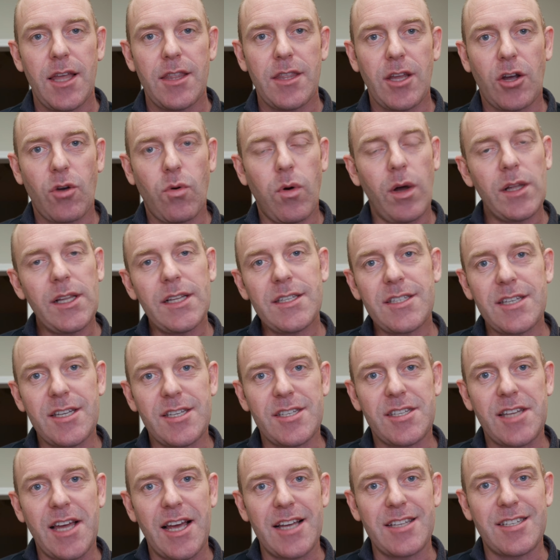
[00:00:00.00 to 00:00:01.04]
the quality
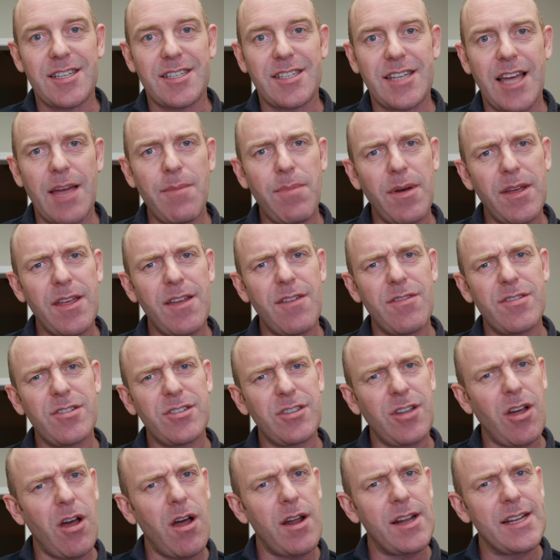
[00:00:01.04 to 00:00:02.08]
stays the same, but you're
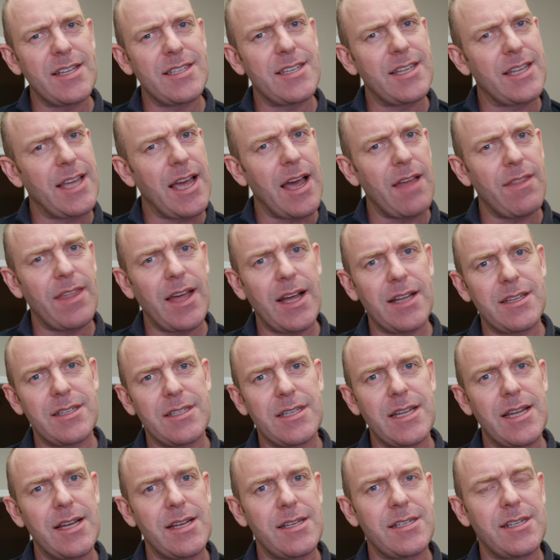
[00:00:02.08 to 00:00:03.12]
starting to get
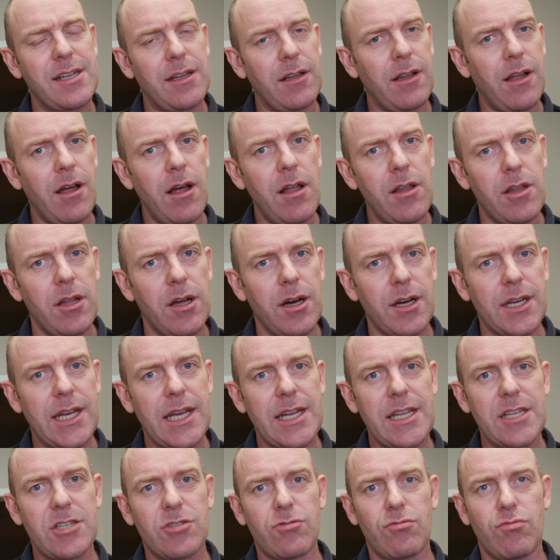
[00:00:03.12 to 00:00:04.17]
that DSLR look,
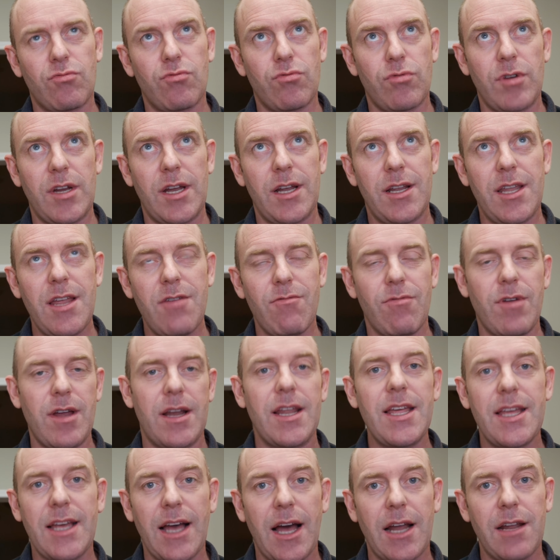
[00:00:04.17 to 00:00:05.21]
and it's
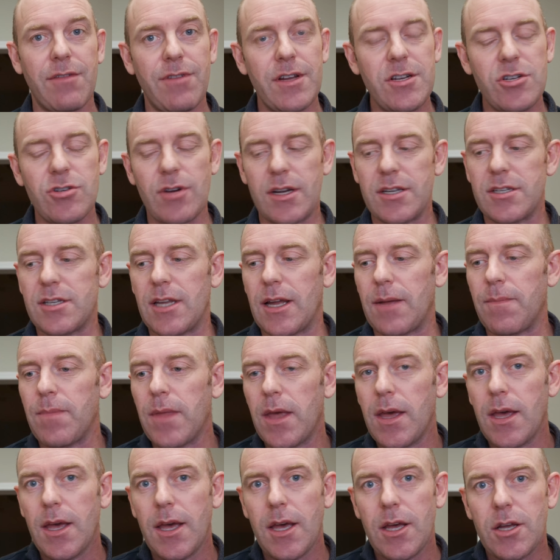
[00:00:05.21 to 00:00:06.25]
really kind of interesting.
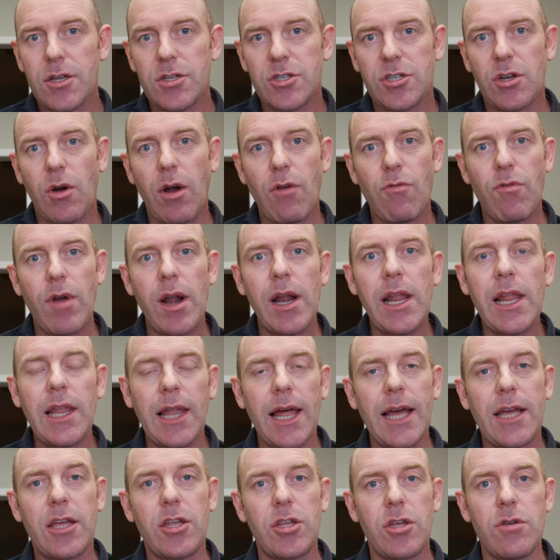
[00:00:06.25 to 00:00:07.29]
So I really
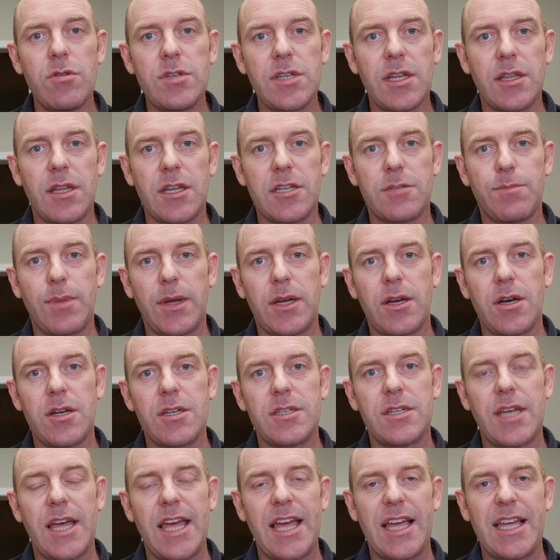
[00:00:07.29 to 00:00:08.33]
like using this
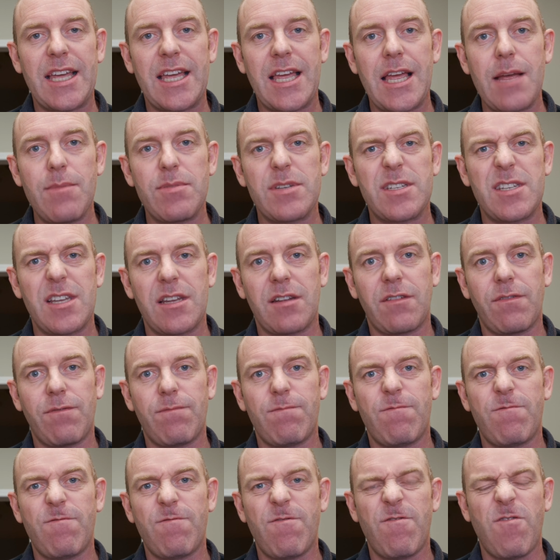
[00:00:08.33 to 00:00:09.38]
because it keeps this
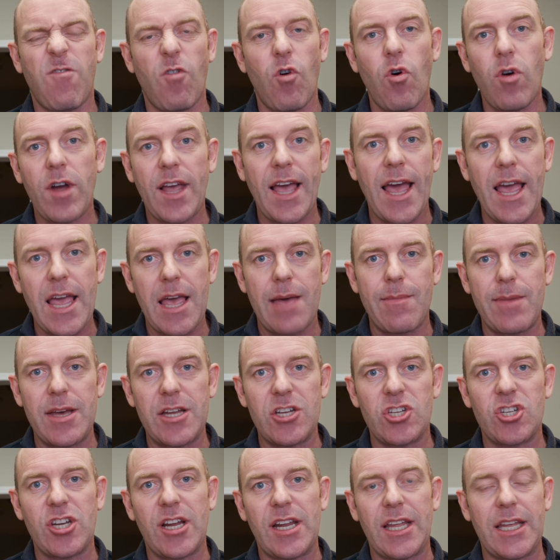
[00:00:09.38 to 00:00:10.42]
4K
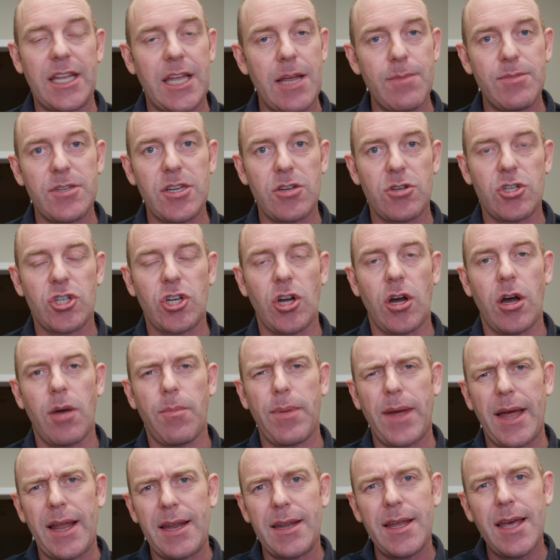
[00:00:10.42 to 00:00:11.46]
image and it keeps it
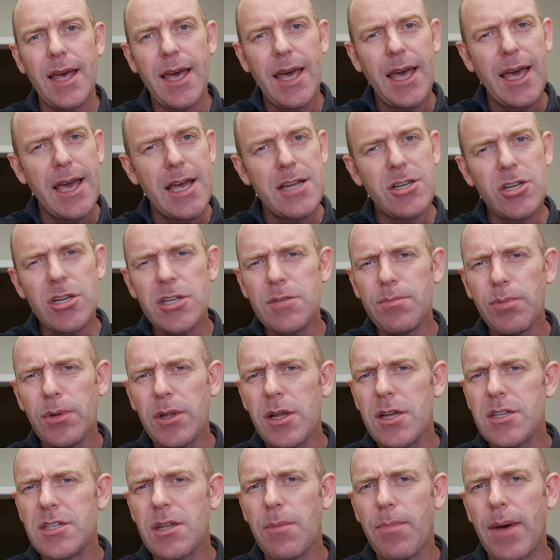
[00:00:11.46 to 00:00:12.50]
sharp, and it just
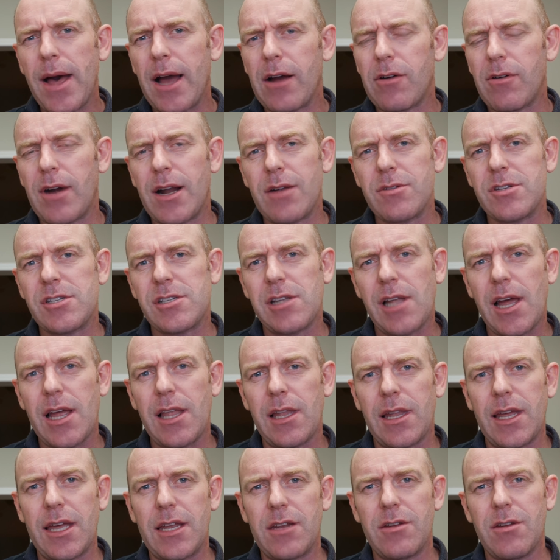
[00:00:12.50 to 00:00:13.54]
blurs the background
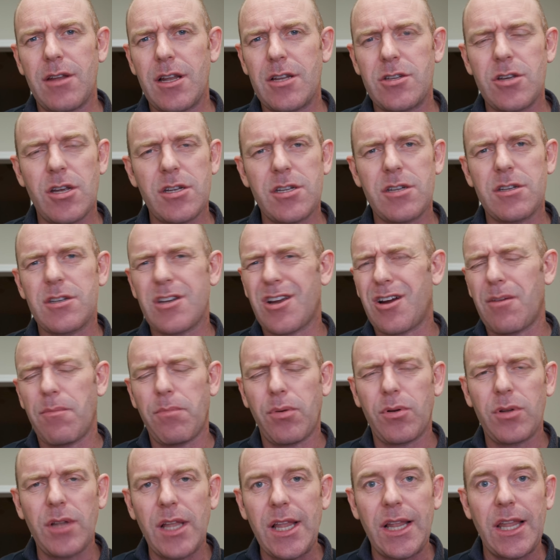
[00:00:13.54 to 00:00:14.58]
slightly. It doesn't
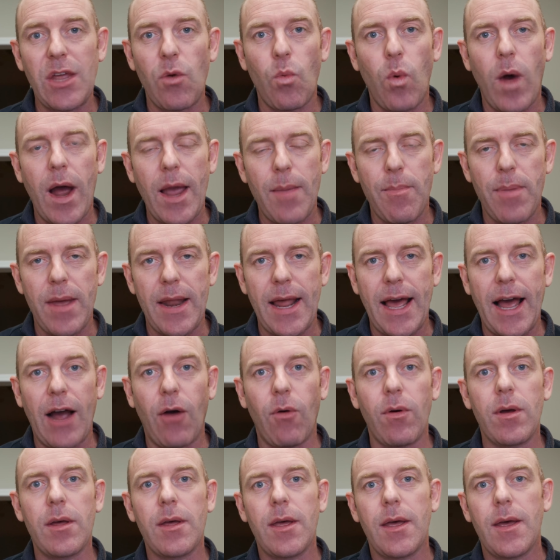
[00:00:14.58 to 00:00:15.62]
completely wipe it
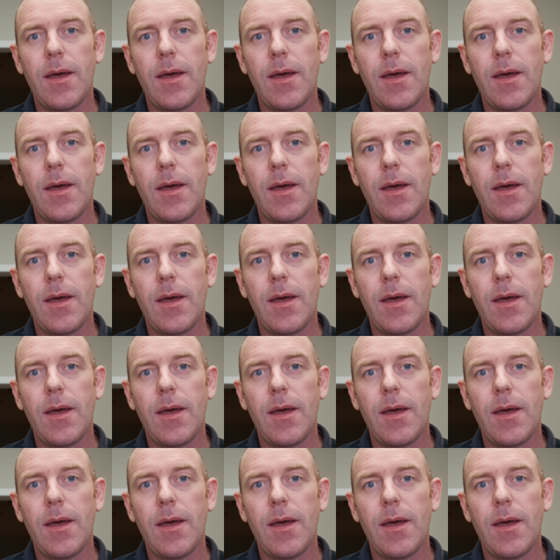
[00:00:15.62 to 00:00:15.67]
out,